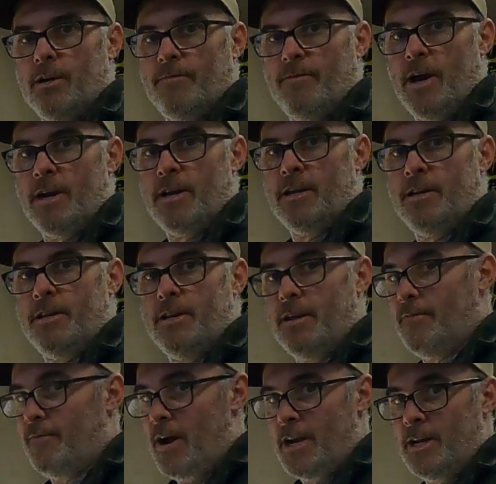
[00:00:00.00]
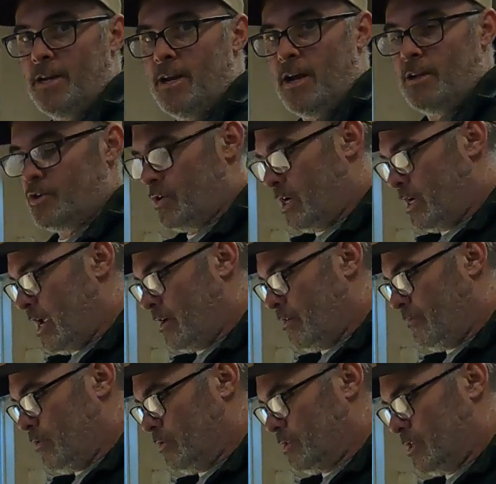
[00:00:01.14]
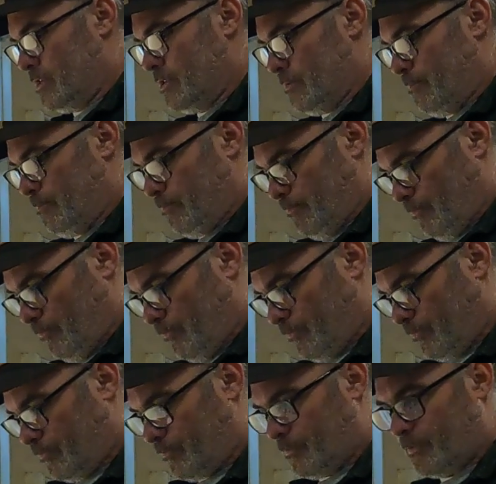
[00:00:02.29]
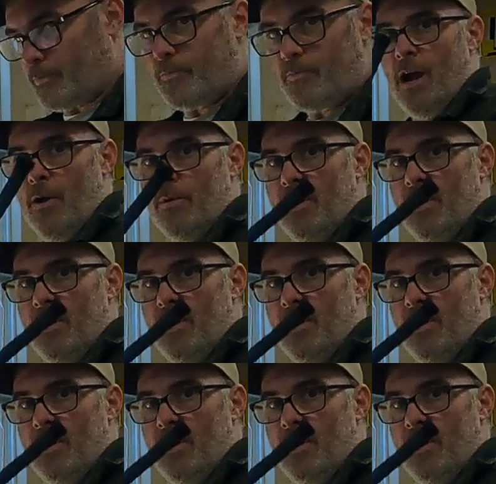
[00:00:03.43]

if I did not drain down the fuel system, I